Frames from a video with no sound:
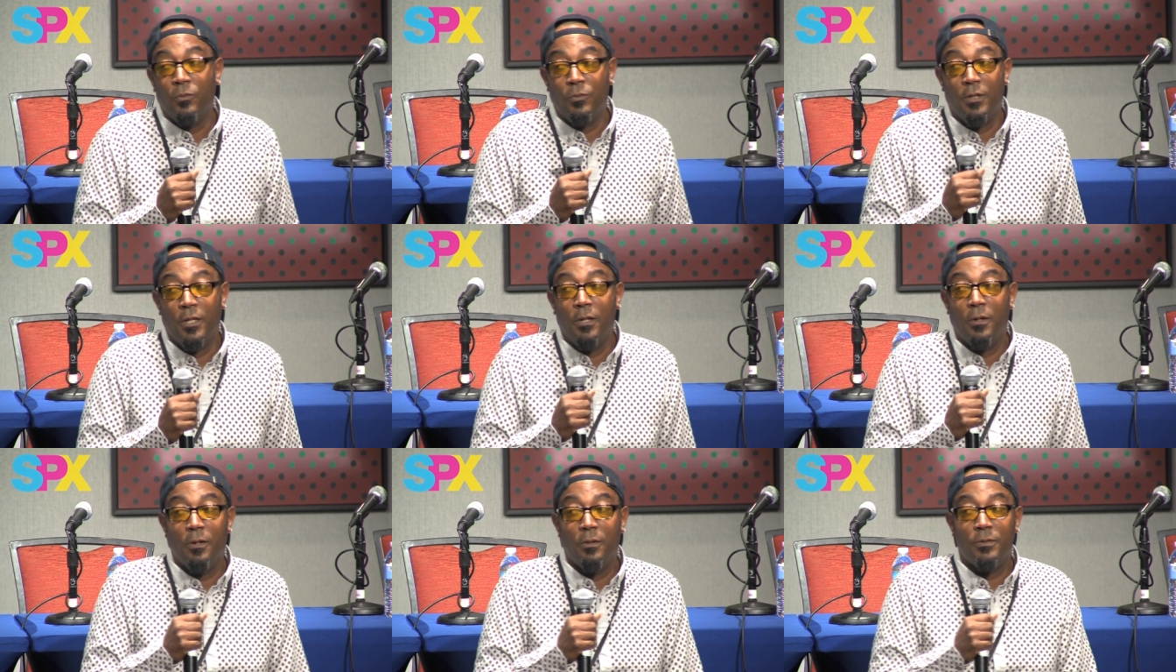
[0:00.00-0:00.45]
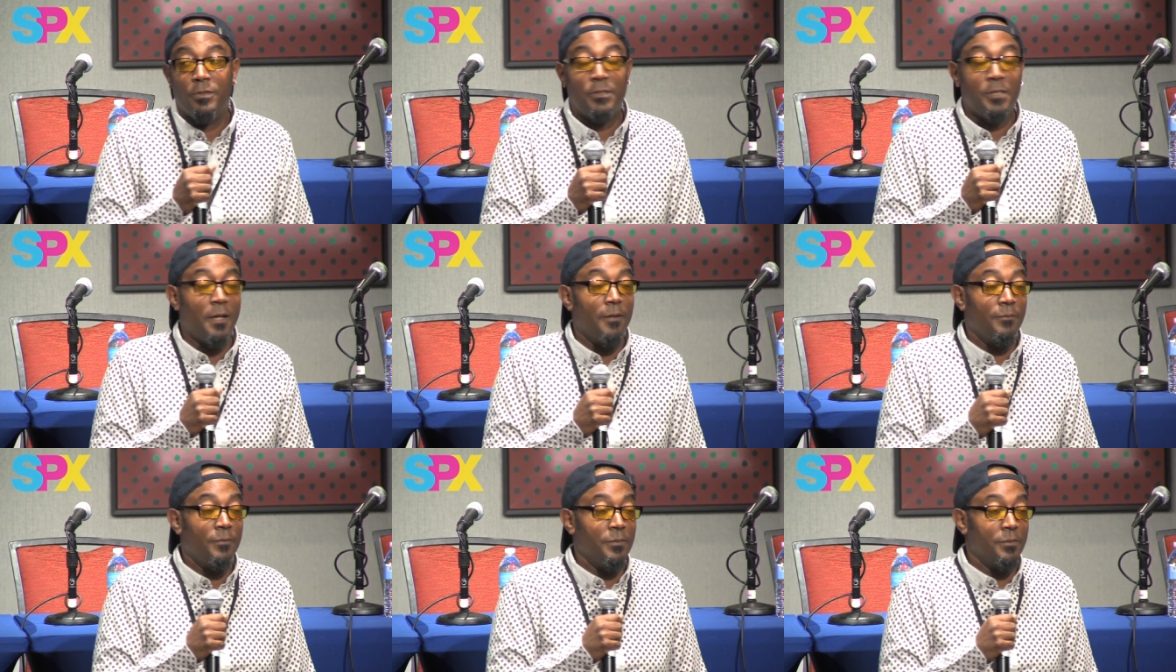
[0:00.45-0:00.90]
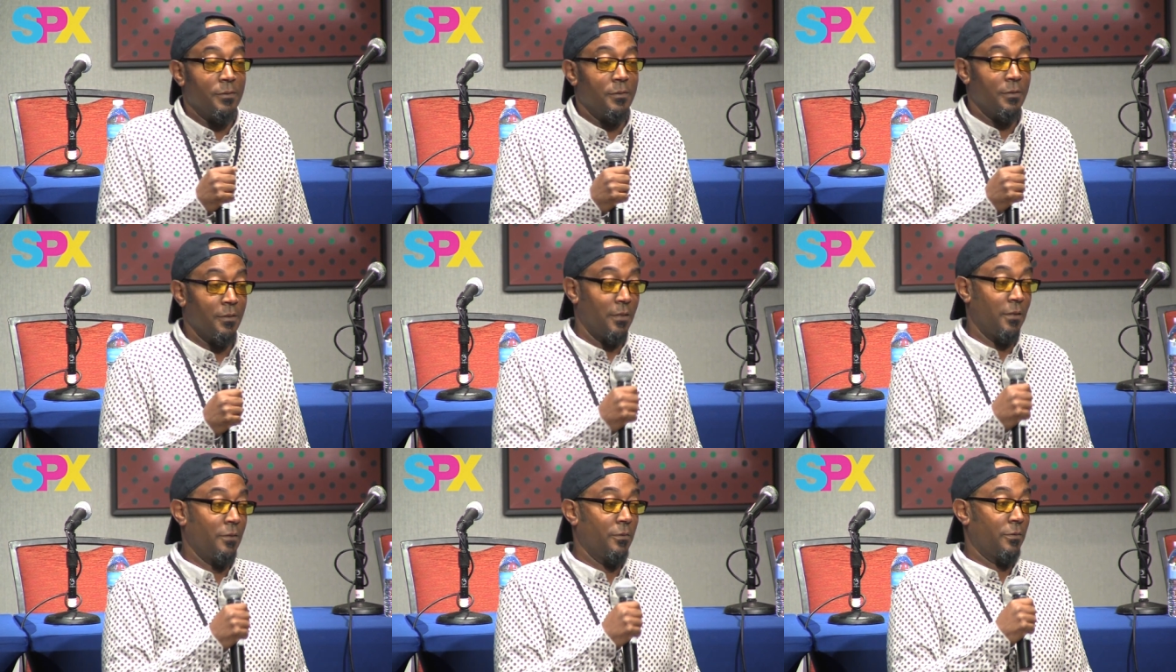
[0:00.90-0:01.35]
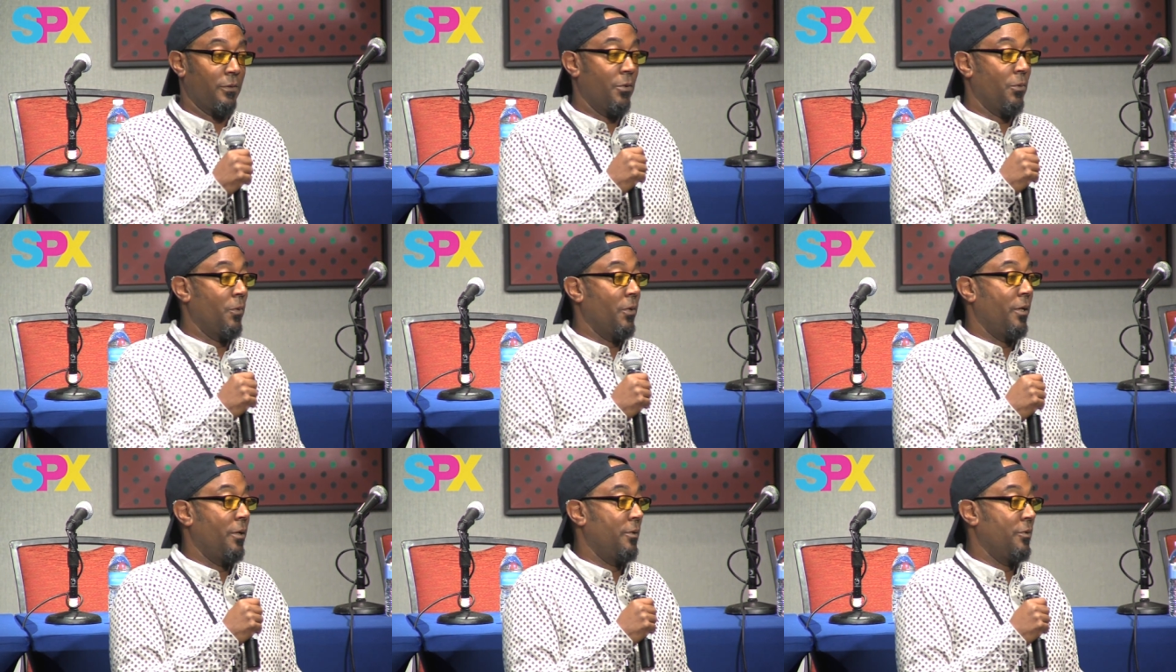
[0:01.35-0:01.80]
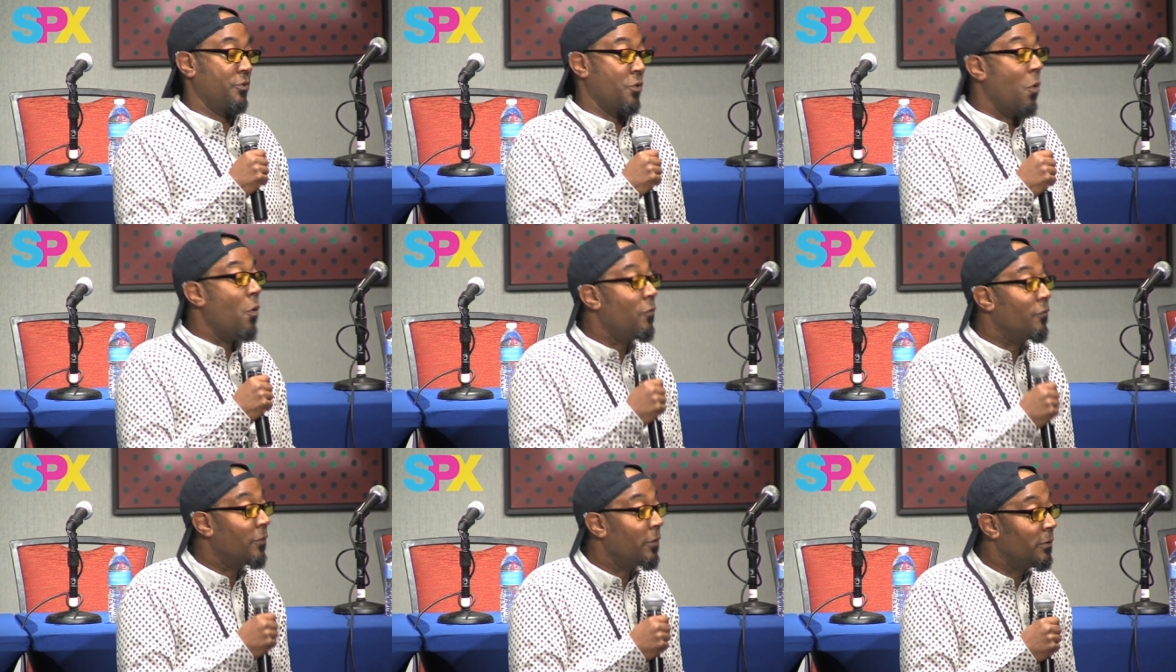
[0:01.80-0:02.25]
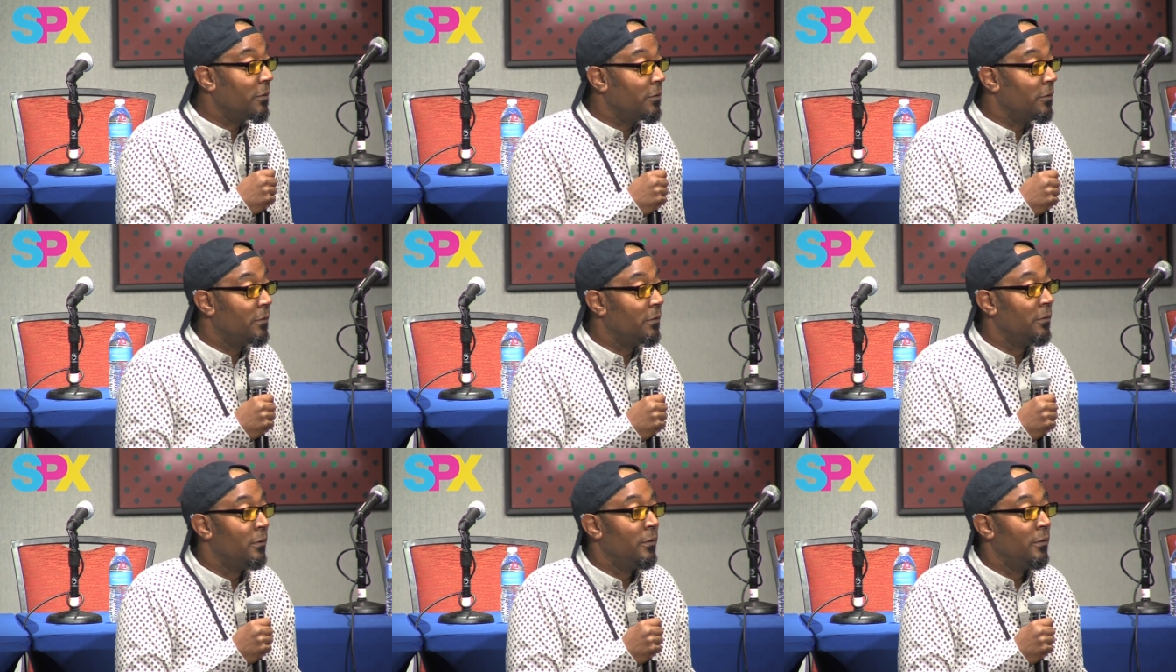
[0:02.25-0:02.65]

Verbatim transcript: their career is over,